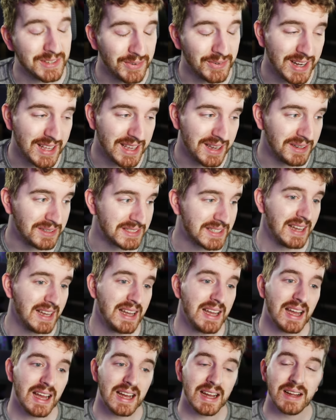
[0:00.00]
videos,
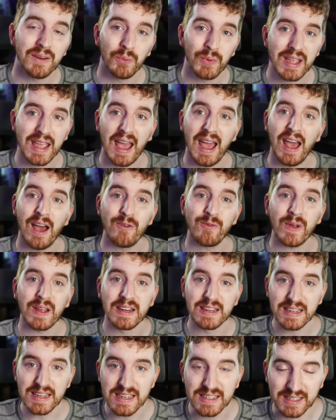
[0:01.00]
we have
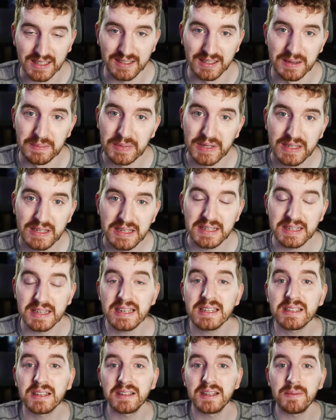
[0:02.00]
NeatClip.
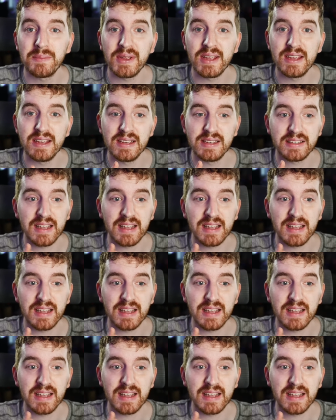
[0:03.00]
NeatClip is